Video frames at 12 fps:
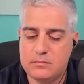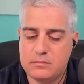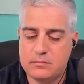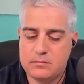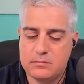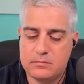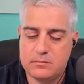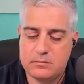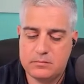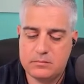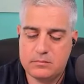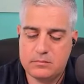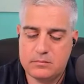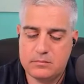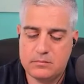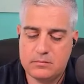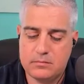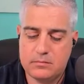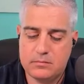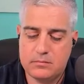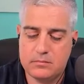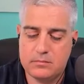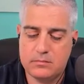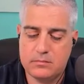
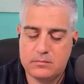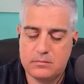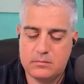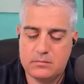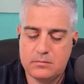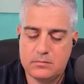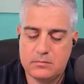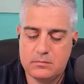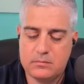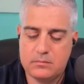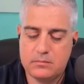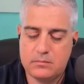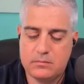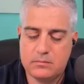This person isn't speaking.